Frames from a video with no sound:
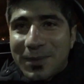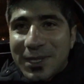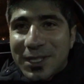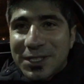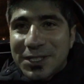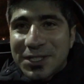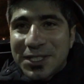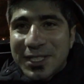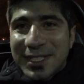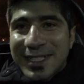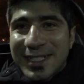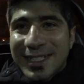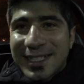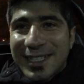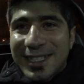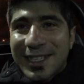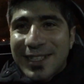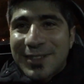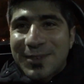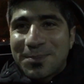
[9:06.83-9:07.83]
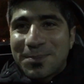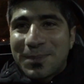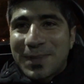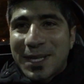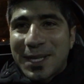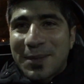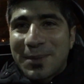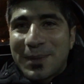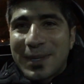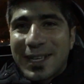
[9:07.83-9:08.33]
precious little
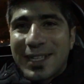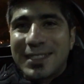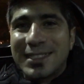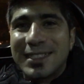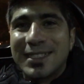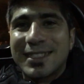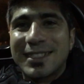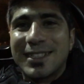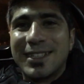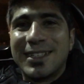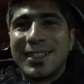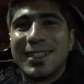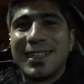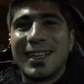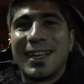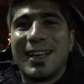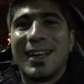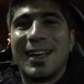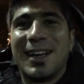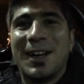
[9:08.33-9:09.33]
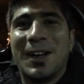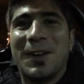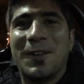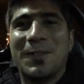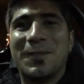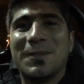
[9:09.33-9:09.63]
baby i just got uh,